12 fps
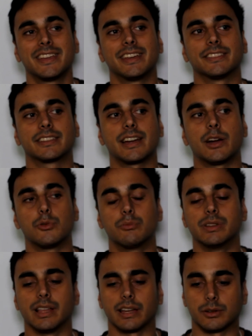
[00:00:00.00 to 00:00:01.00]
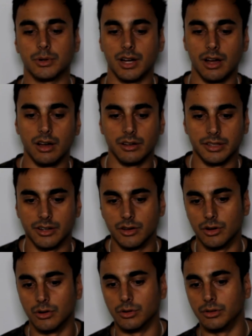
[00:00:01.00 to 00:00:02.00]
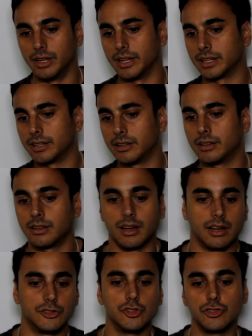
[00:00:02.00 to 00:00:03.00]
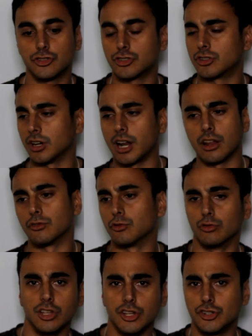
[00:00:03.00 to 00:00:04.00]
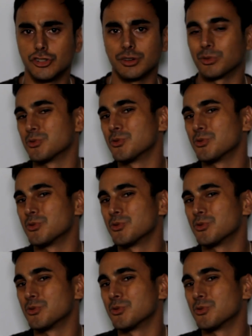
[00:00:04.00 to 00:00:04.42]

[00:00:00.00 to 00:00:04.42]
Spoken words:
And the guy will be like, well, you know, like, I just got out of a relationship, or